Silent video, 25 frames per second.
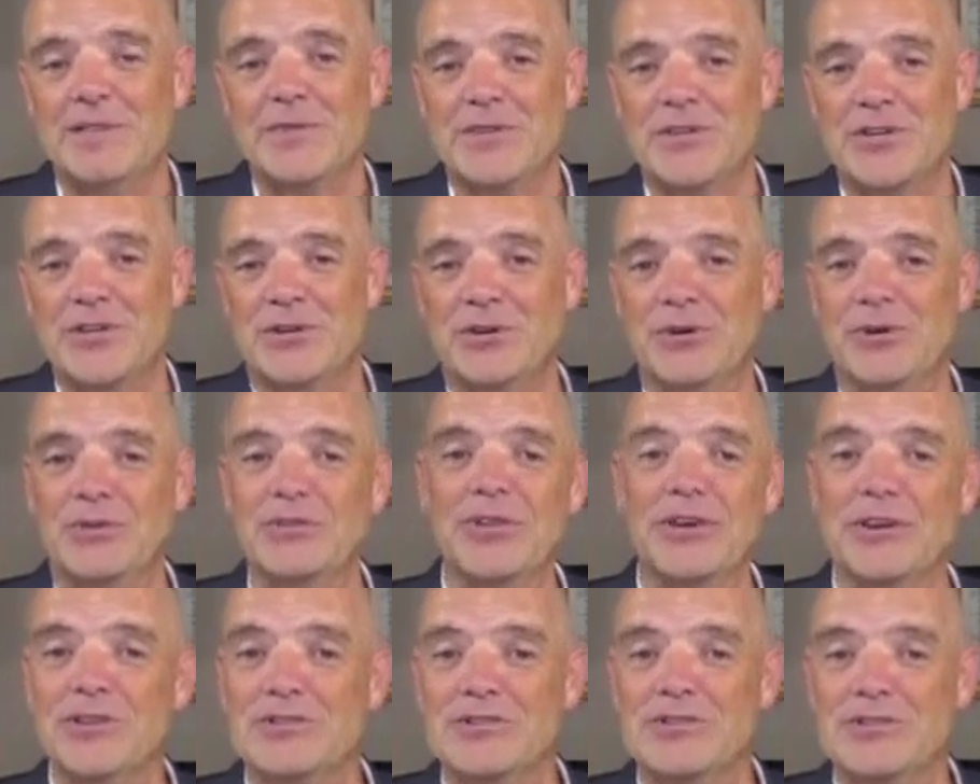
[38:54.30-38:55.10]
to
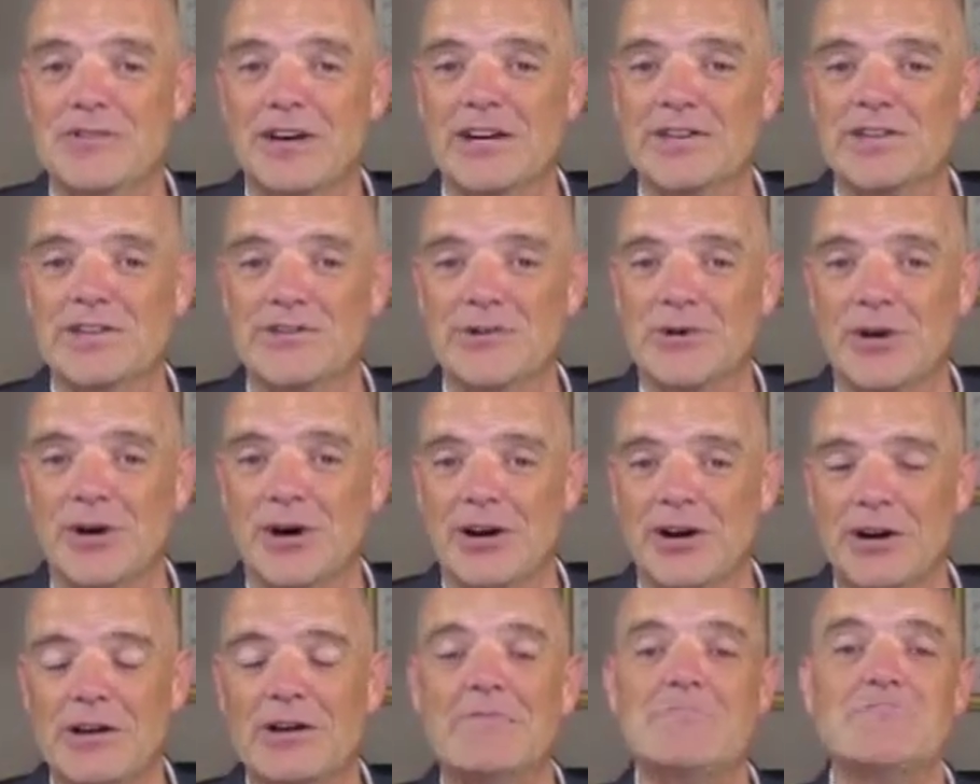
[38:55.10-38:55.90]
those of us who
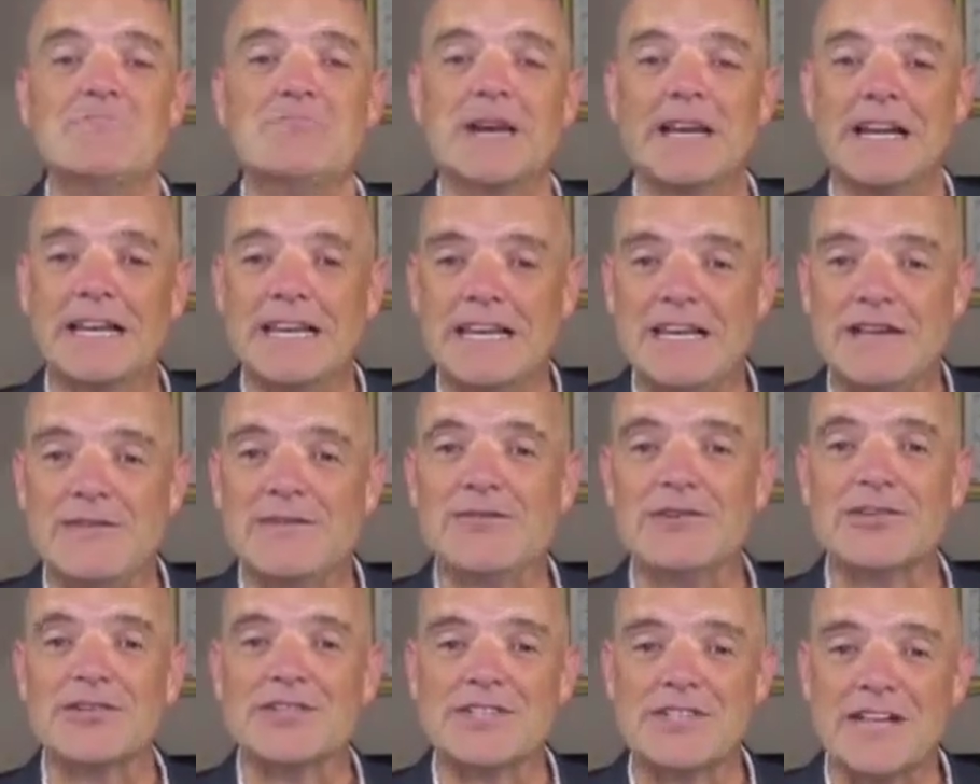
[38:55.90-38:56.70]
are
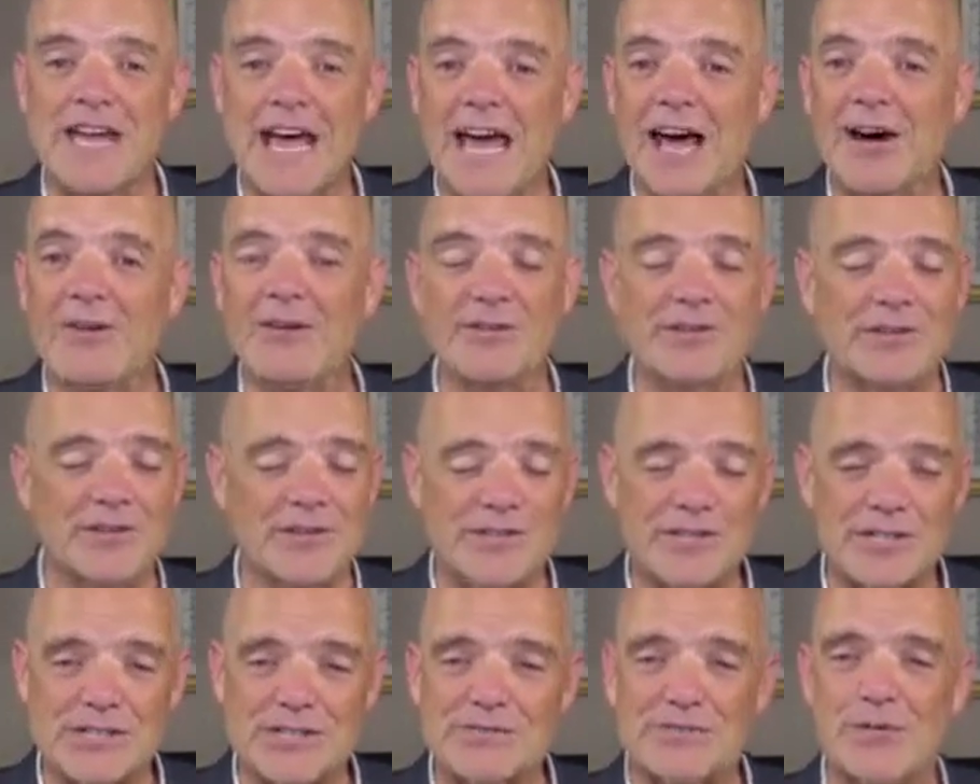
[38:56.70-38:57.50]
believers now in
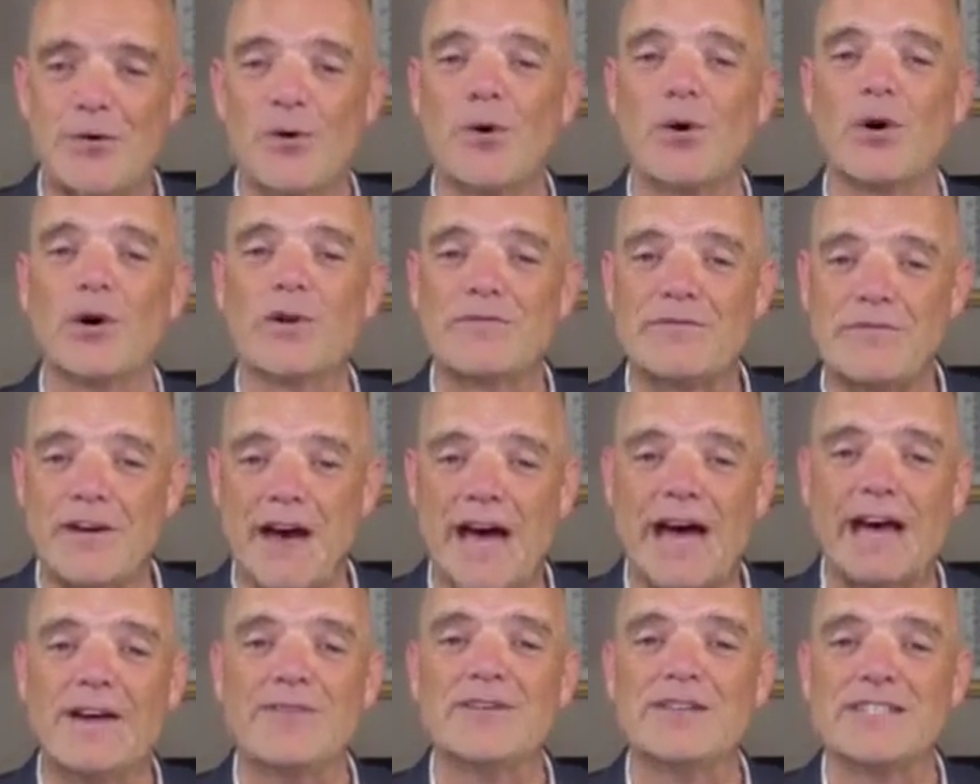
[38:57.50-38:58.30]
verses 4,
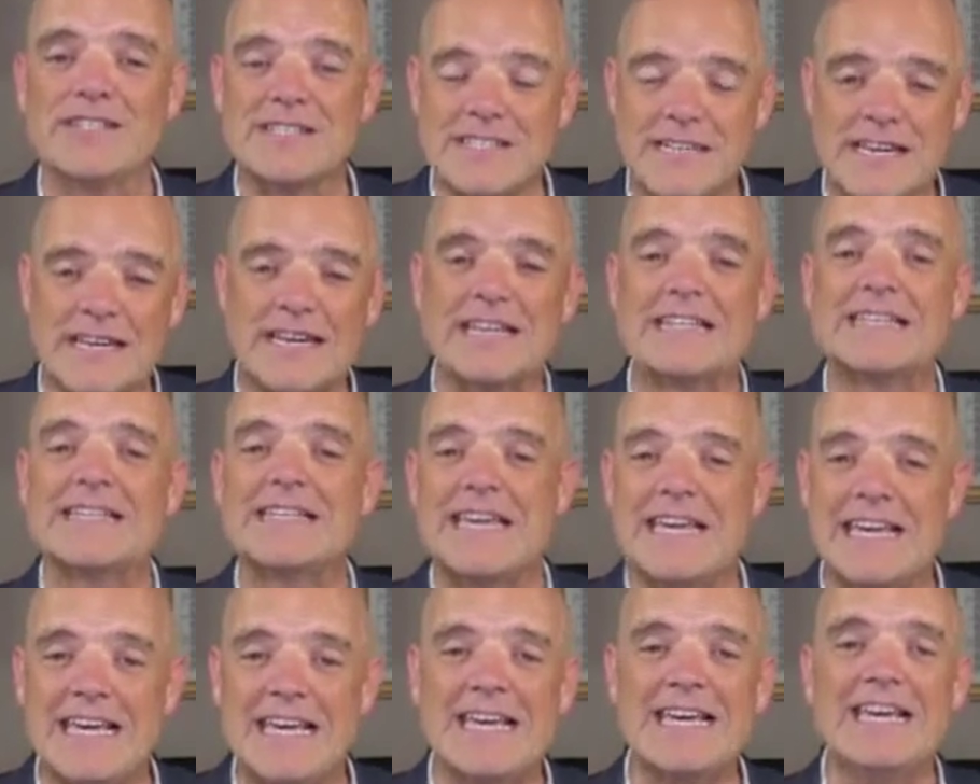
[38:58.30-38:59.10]
5, and 6.
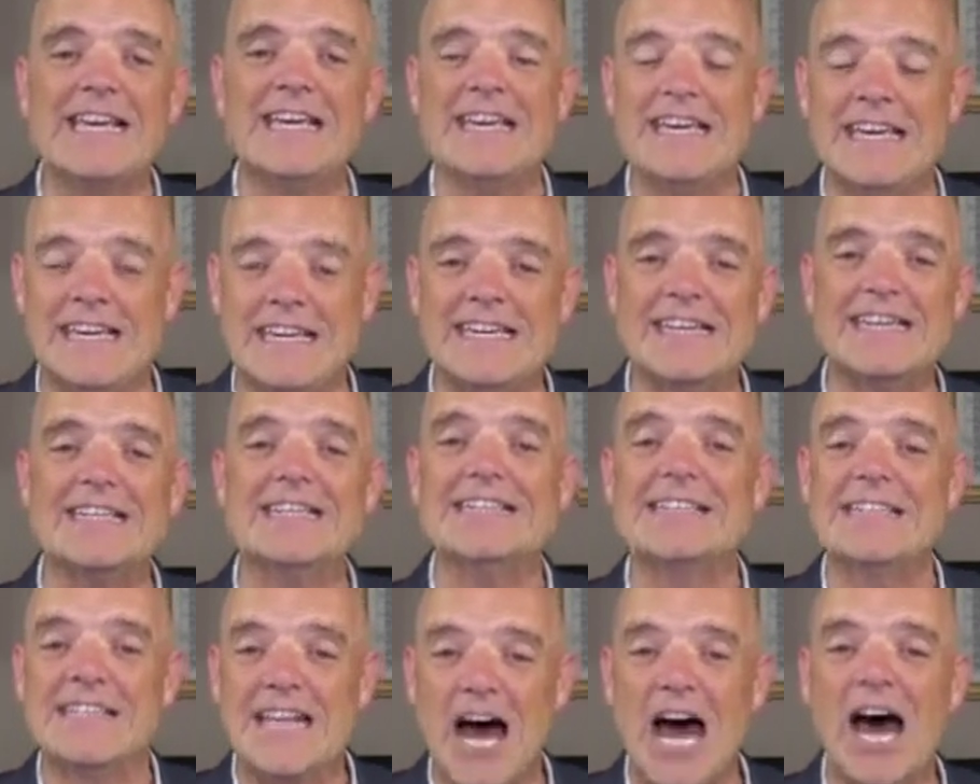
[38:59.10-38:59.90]
He
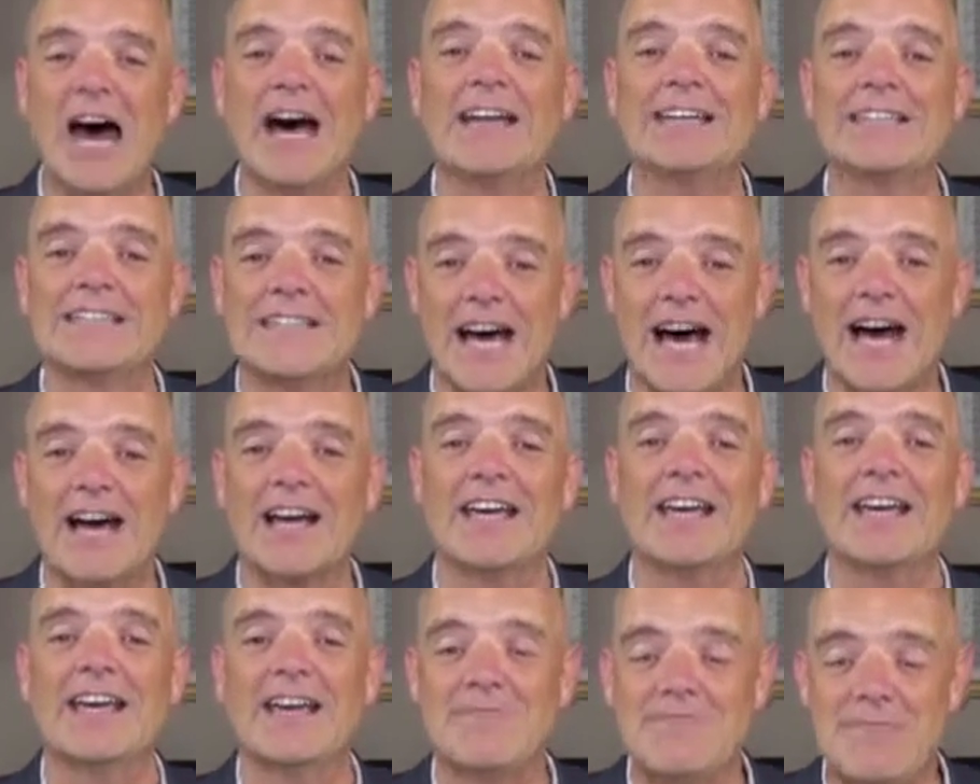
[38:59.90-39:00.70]
is not
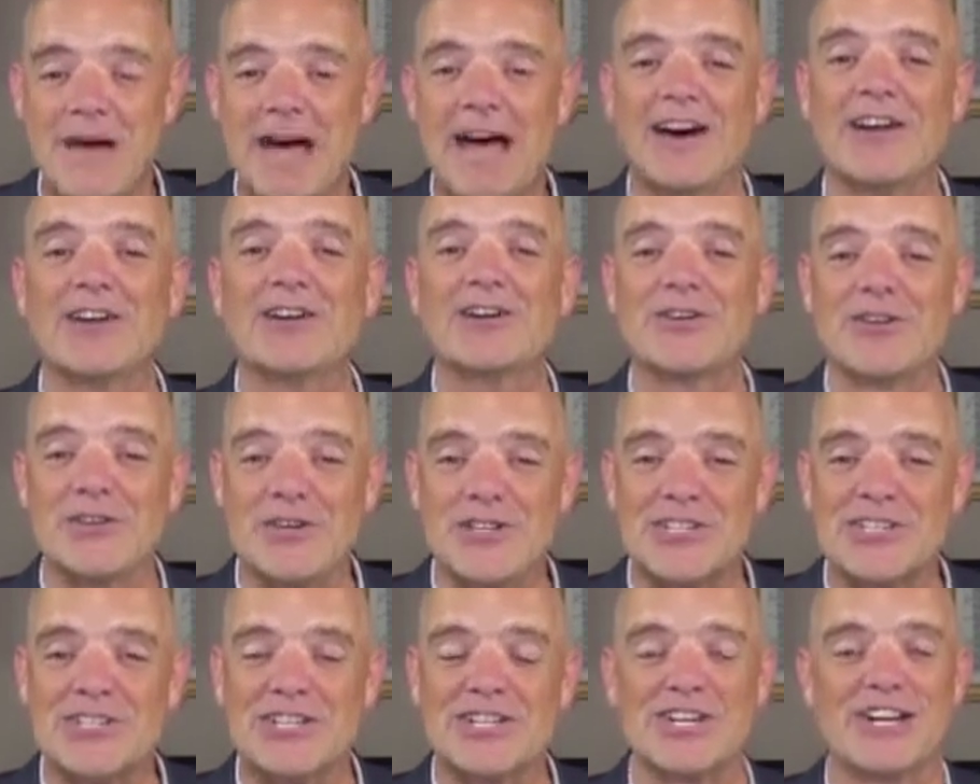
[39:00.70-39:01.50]
talking about a
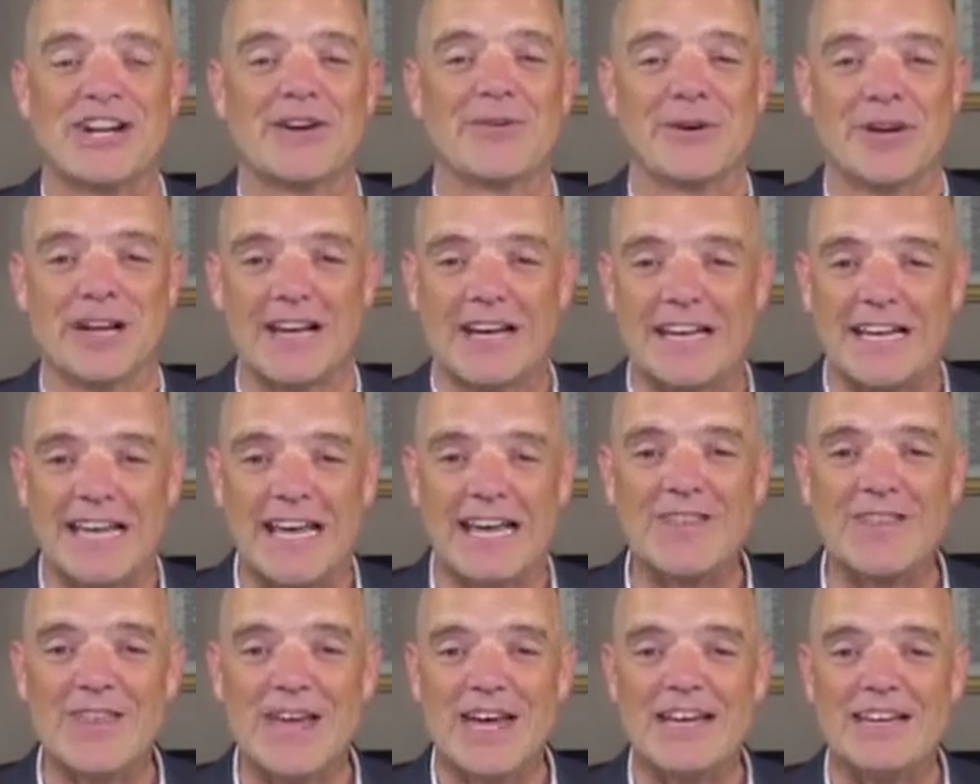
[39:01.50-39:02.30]
Christian. I want to
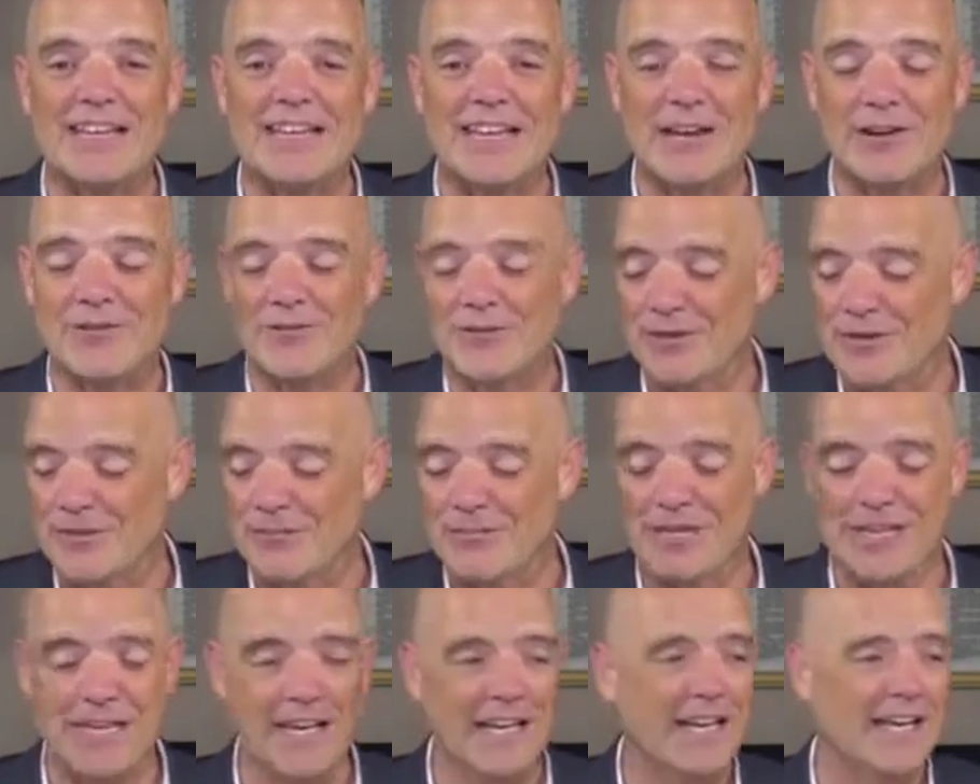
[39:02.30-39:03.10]
lay that down from the
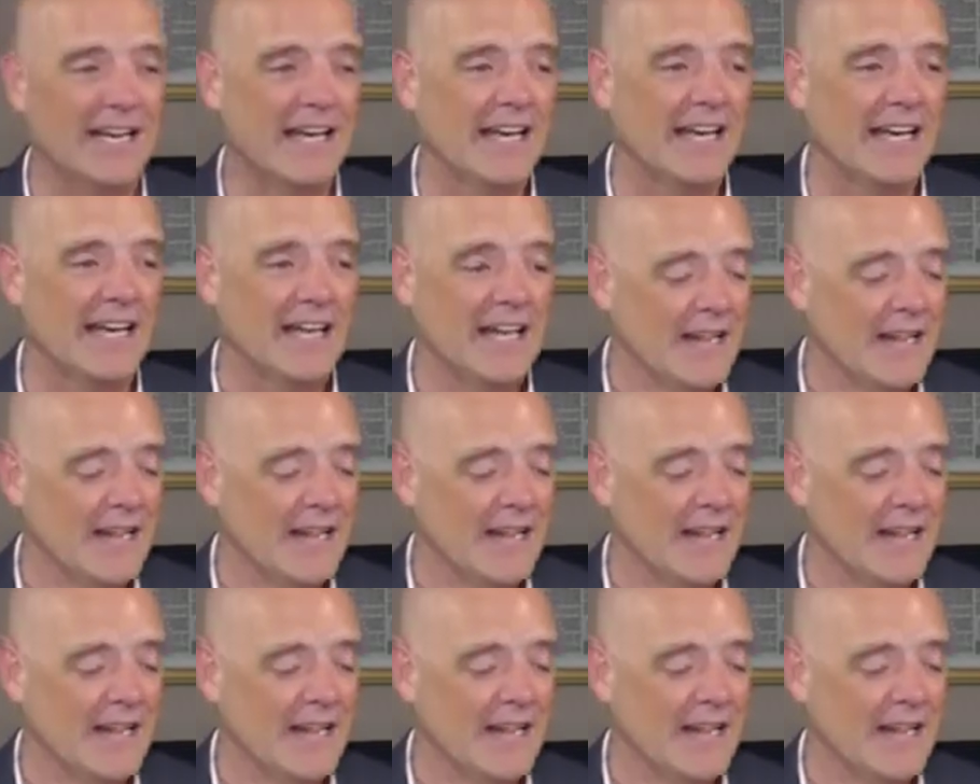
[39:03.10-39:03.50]
beginning,